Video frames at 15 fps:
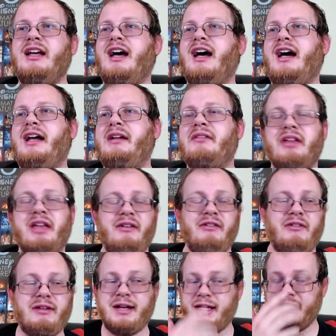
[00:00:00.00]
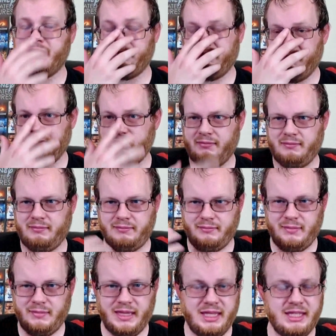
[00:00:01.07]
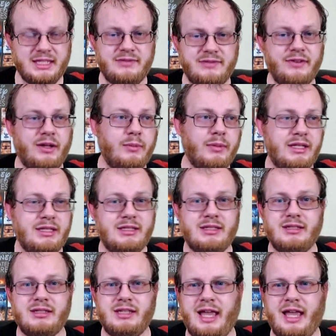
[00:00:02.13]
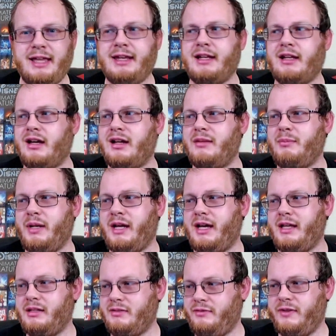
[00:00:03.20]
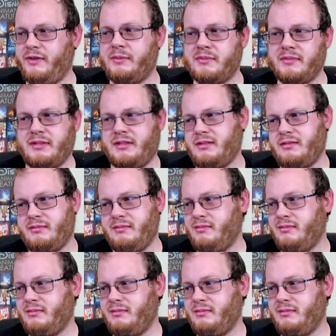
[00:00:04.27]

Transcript: I don't get why this film gets hated on, but other films